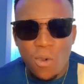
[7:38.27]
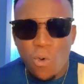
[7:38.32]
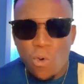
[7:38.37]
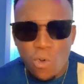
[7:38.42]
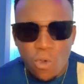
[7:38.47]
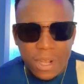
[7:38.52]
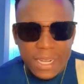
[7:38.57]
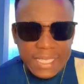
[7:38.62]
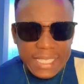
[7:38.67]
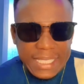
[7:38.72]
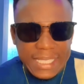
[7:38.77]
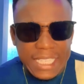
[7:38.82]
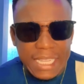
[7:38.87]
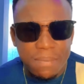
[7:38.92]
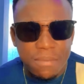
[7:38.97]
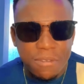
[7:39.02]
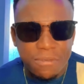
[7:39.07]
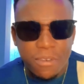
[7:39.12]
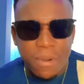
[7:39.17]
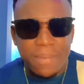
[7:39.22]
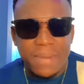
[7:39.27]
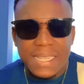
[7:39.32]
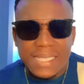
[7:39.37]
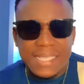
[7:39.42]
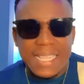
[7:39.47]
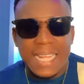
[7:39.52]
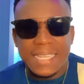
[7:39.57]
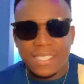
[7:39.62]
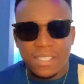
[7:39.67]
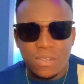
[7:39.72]
What did it tell me from the
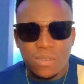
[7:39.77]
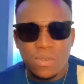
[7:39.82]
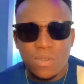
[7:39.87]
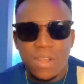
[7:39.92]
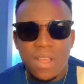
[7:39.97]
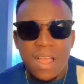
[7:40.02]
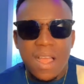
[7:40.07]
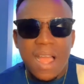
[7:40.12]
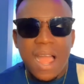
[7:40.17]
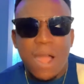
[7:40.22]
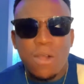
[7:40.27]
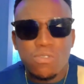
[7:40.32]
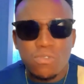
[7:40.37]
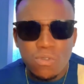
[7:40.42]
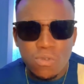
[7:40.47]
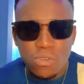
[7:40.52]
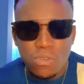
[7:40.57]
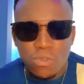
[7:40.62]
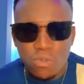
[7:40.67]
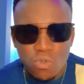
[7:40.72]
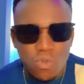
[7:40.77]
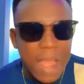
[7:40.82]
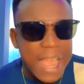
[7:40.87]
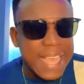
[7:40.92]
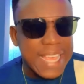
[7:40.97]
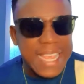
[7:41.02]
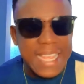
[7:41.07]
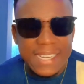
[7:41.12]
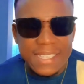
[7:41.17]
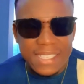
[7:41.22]
start no? How do I
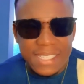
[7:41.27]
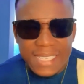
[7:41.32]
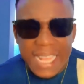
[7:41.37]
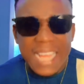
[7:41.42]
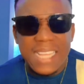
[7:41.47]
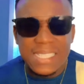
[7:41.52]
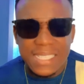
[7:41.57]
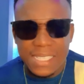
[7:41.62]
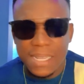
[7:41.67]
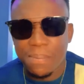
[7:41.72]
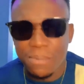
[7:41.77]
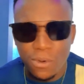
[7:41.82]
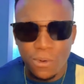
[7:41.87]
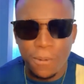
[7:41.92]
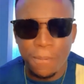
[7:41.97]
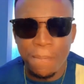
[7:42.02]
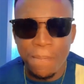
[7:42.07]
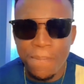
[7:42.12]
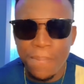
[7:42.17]
get saa nsem no?